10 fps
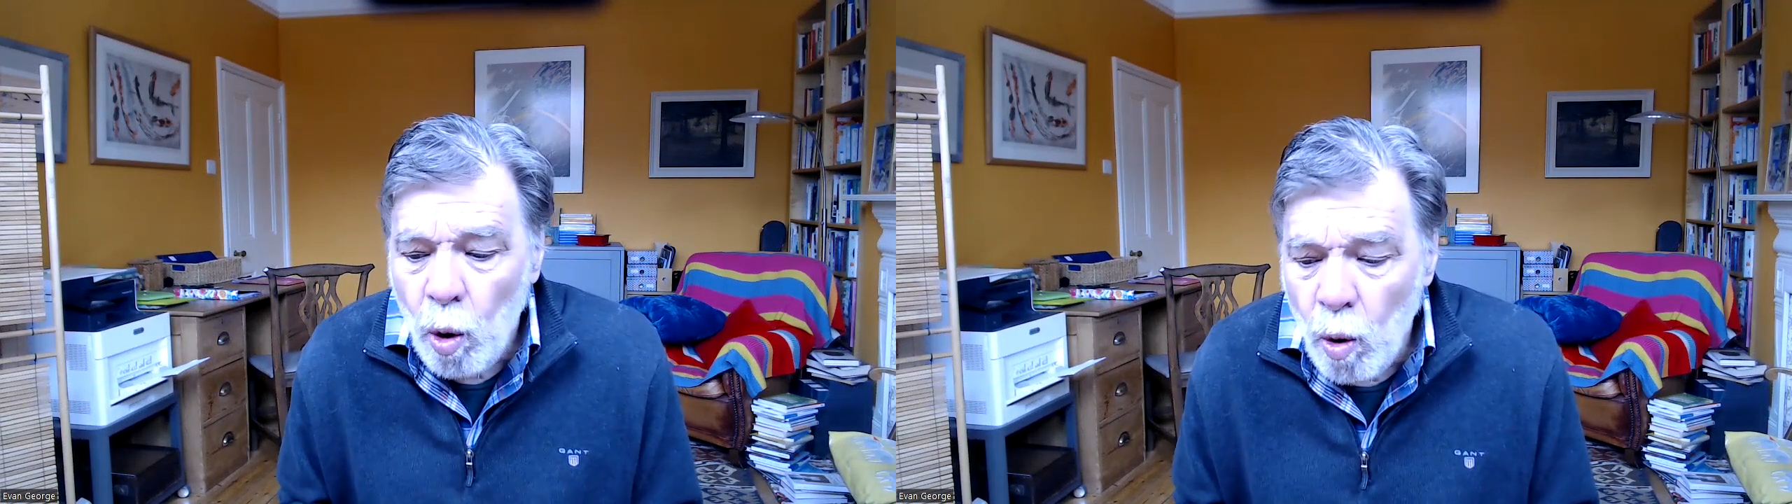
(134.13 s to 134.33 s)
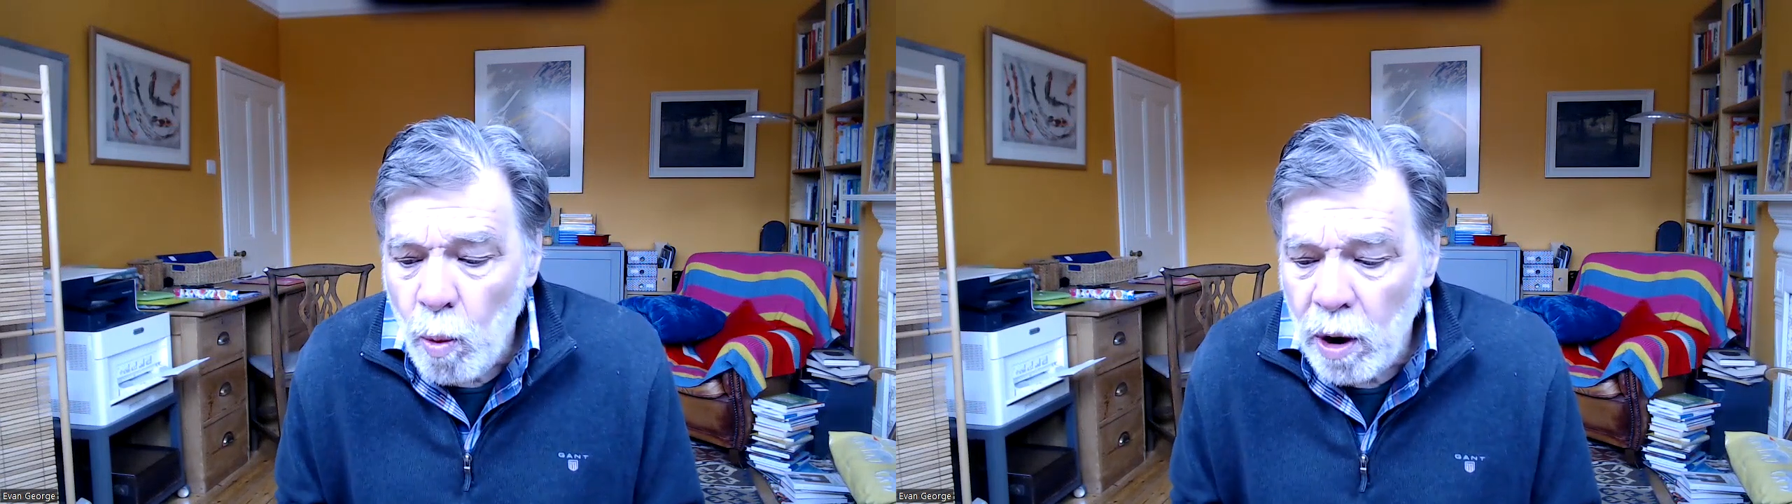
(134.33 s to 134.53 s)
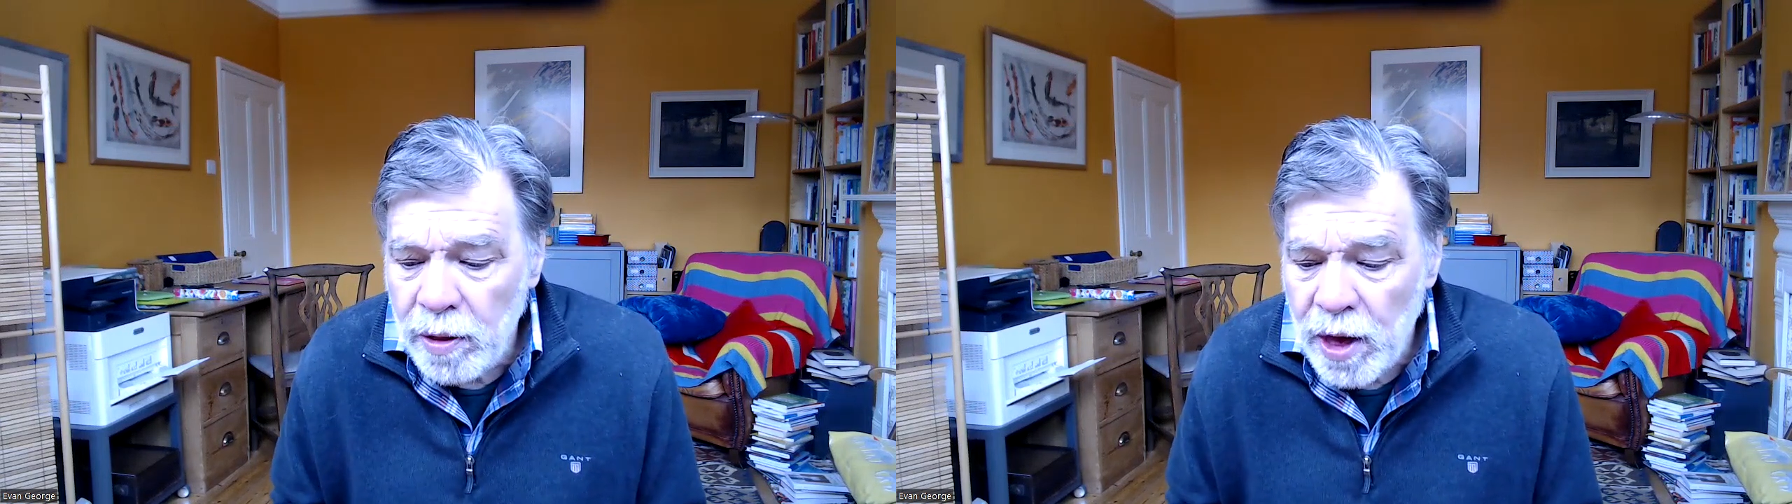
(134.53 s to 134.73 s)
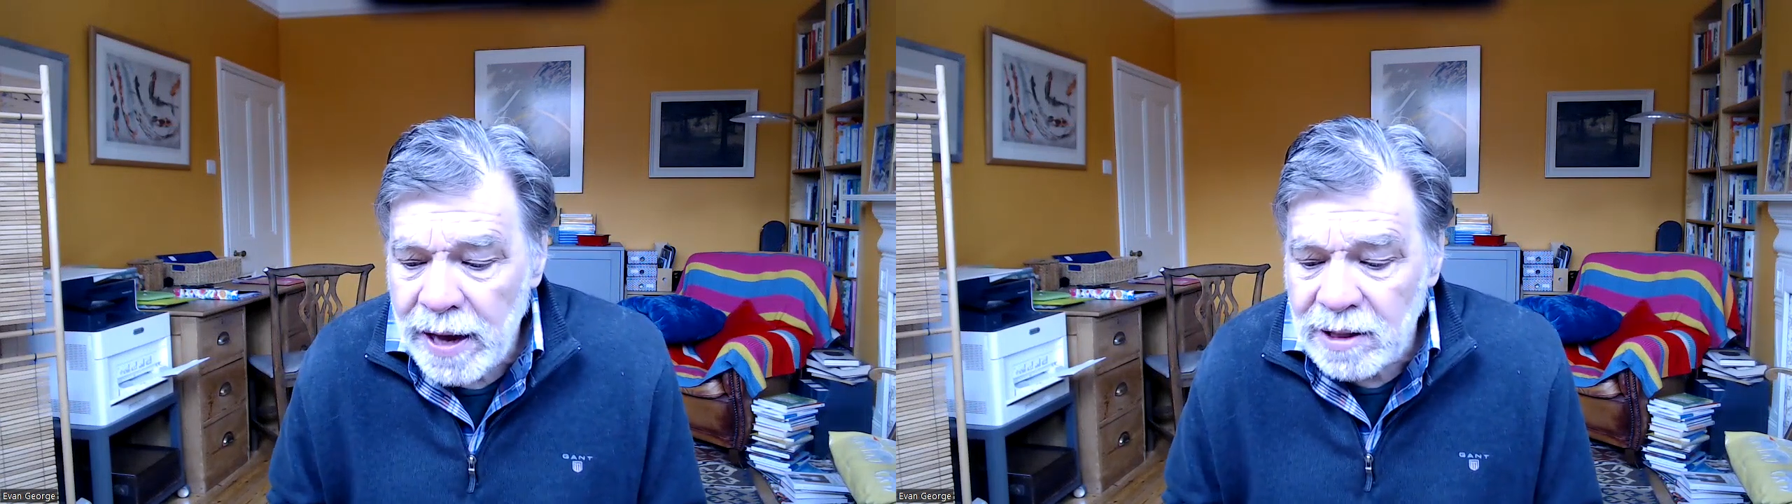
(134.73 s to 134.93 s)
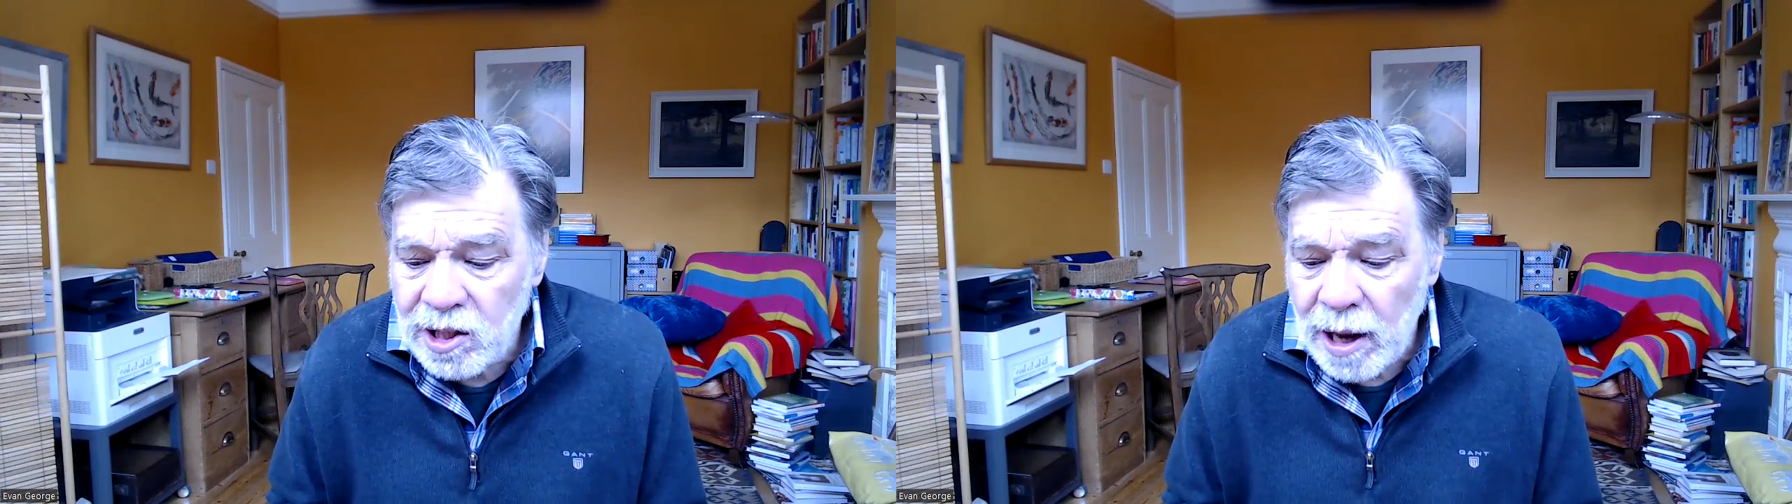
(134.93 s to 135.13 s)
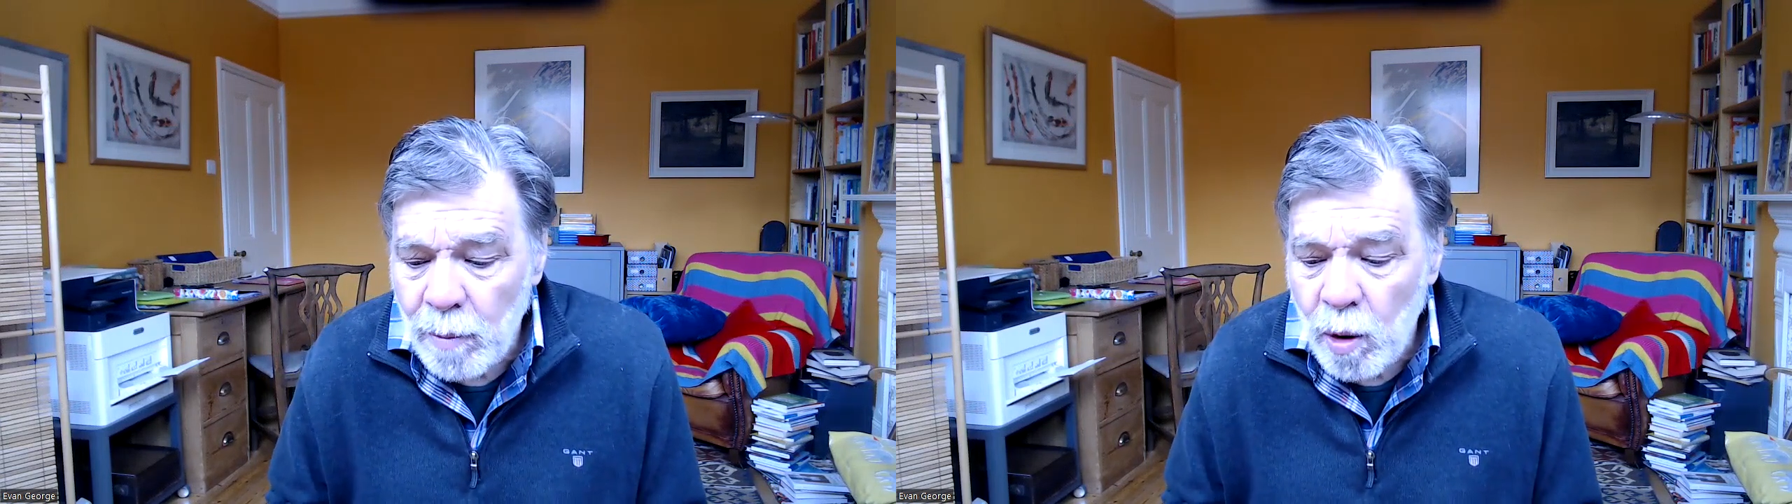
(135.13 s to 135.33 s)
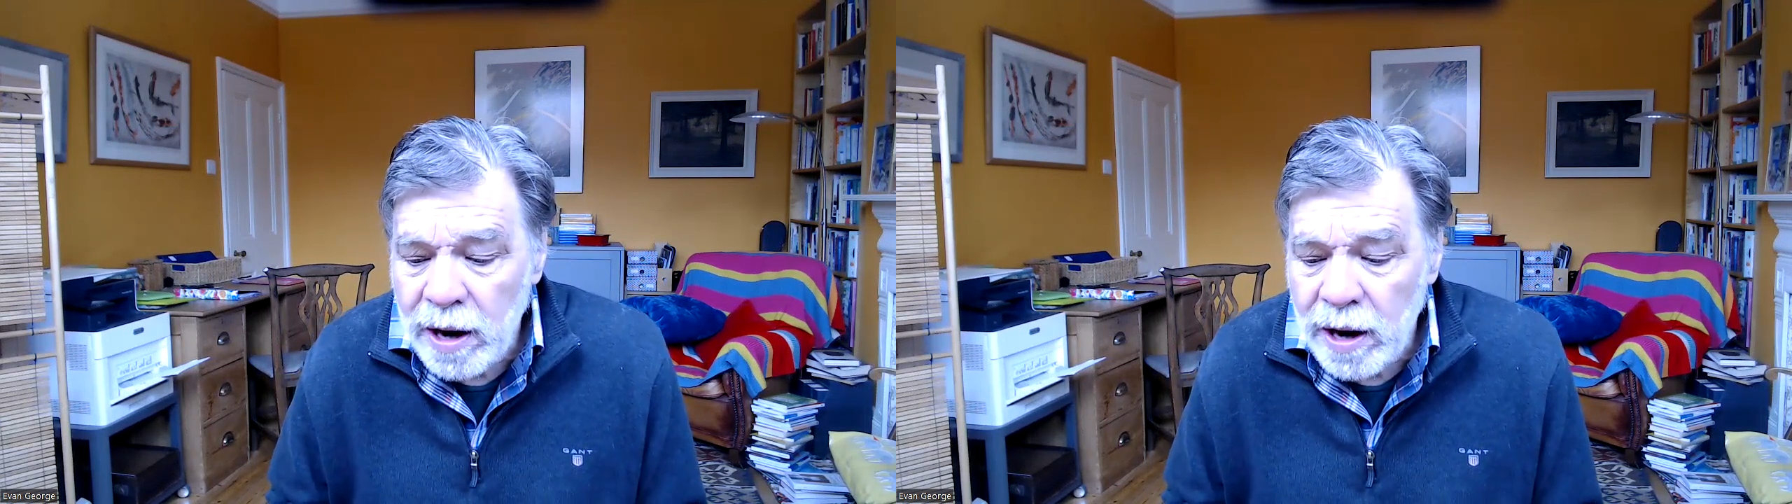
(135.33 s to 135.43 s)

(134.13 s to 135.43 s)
or were they in some